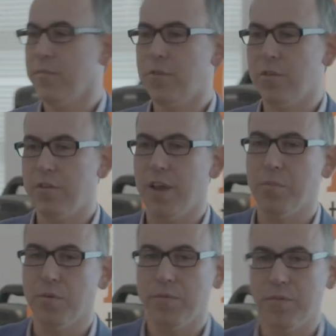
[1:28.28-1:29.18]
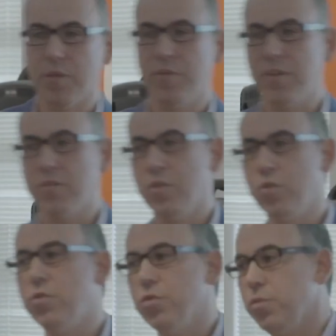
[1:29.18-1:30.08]
to the table for the things that
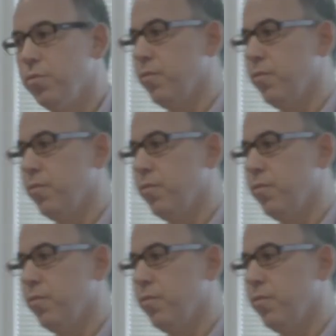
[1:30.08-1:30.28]
you do?